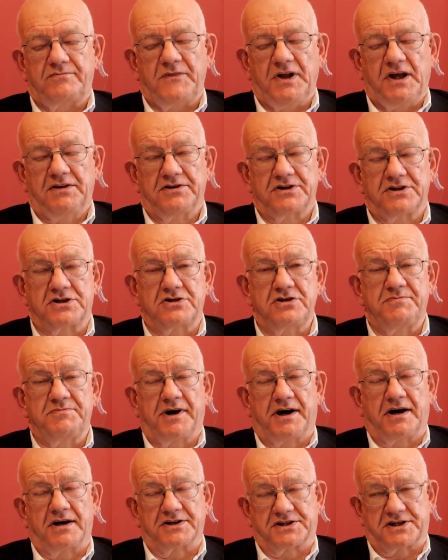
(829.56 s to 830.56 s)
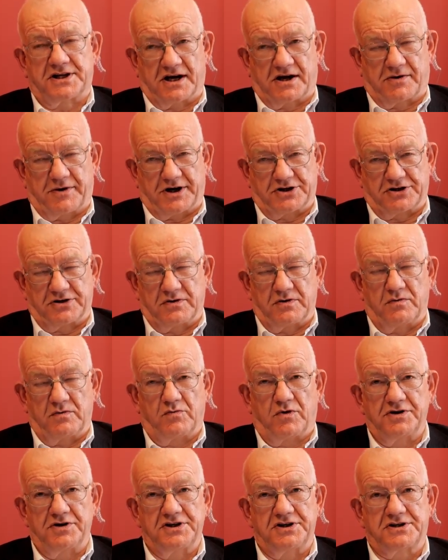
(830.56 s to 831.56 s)
there's two parts to that question.
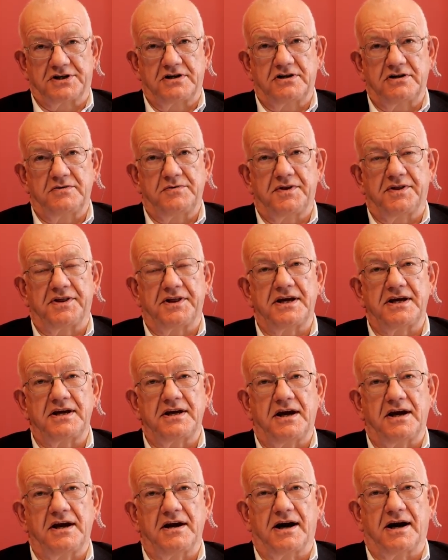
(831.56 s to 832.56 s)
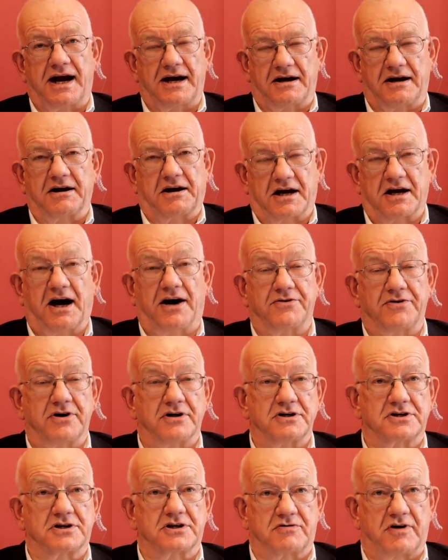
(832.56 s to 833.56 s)
One is to do with the
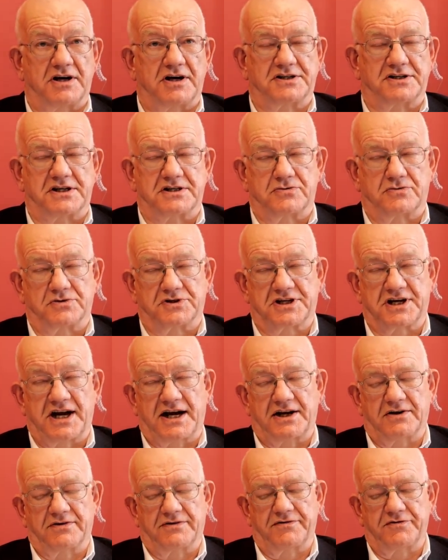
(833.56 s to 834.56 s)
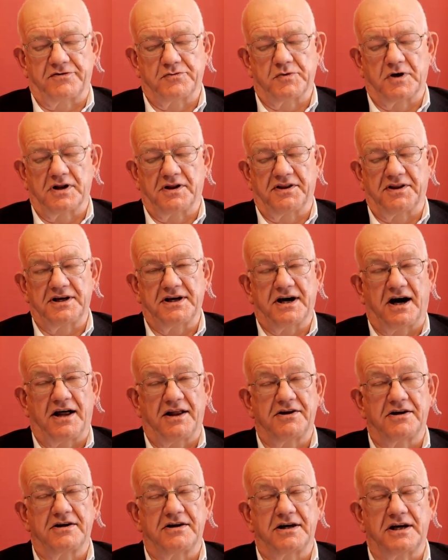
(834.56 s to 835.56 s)
current crisis or standoff, if you will. The
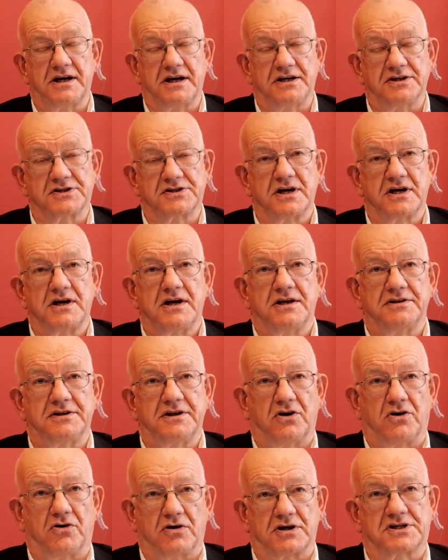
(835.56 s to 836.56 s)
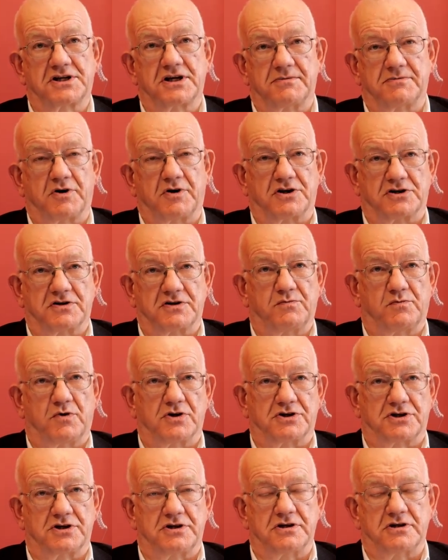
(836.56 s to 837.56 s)
other is the longer term question of what
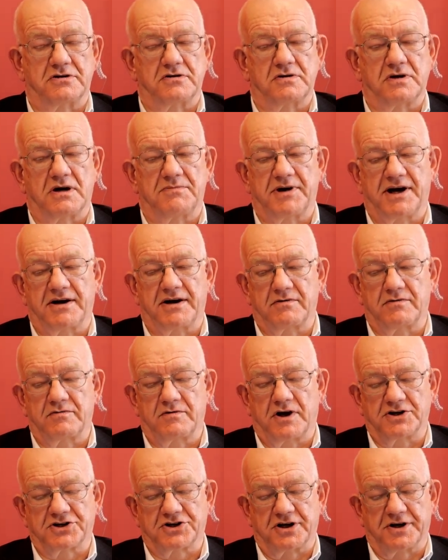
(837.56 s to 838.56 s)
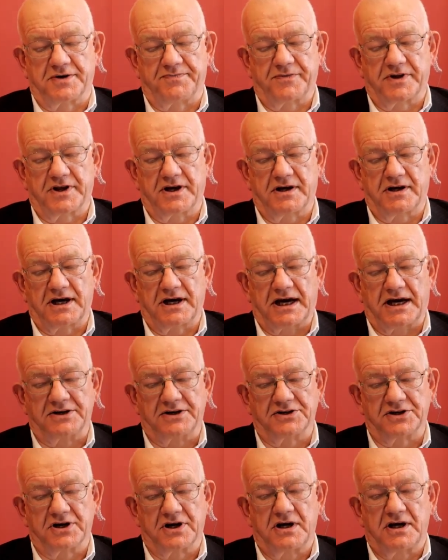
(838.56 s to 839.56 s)
to do about Russia, and
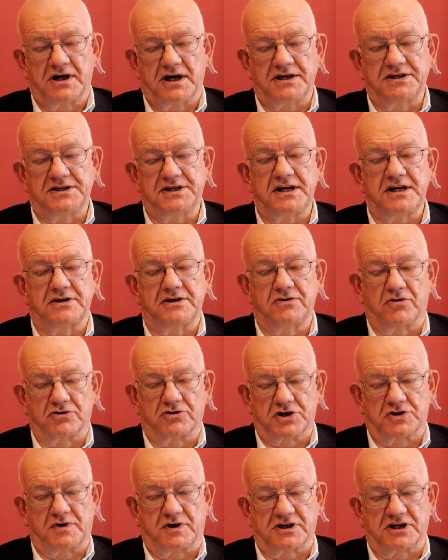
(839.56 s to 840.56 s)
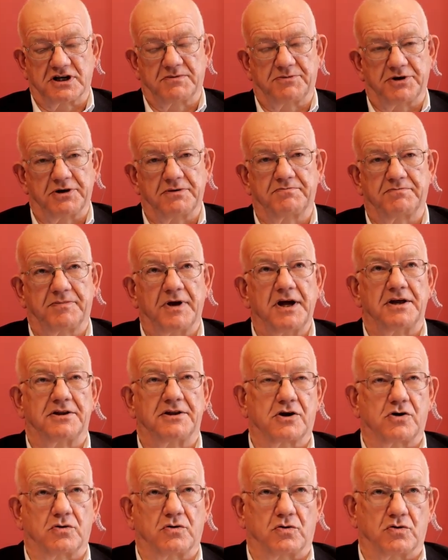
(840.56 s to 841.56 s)
indeed not just Russia, but the
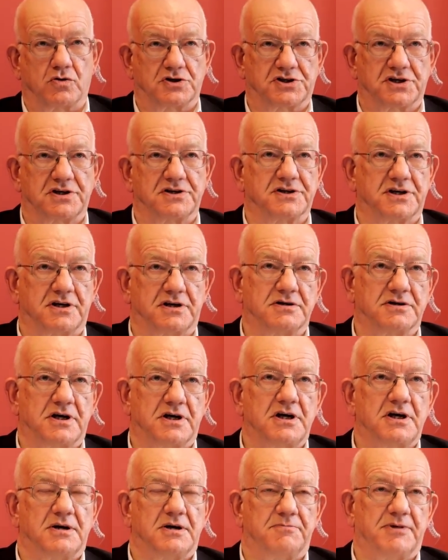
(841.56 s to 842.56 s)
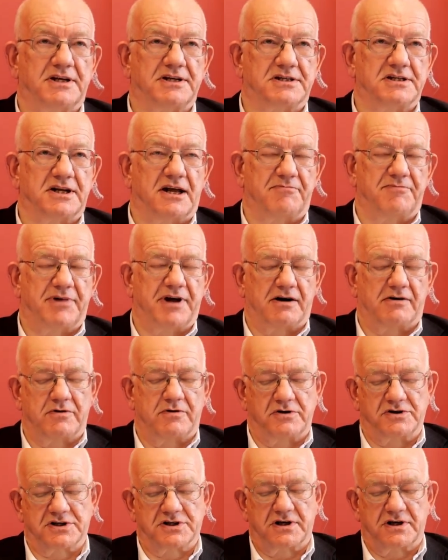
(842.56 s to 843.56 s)
Caucasus and places like Belarus and